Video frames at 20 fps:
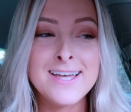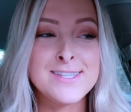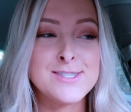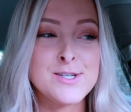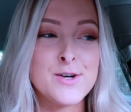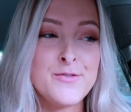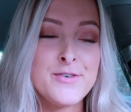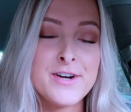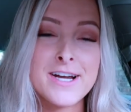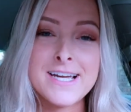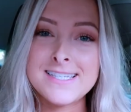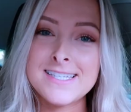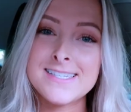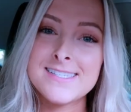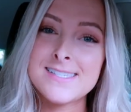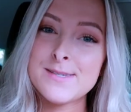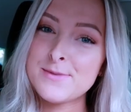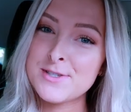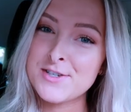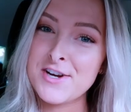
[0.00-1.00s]
Don't forget to
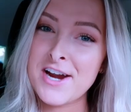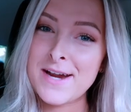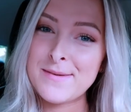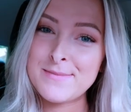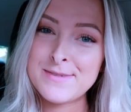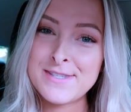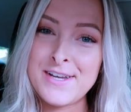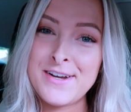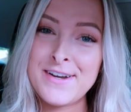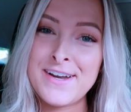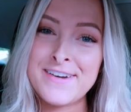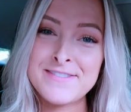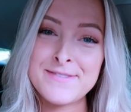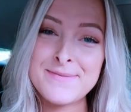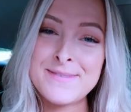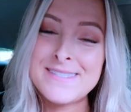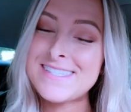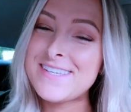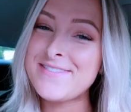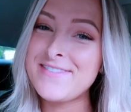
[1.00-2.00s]
subscribe so you never
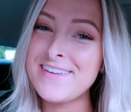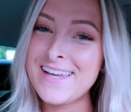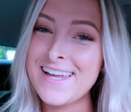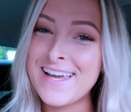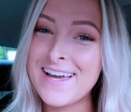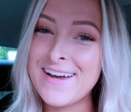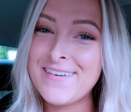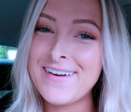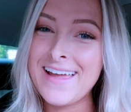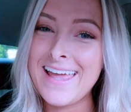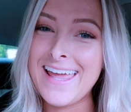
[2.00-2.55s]
miss a video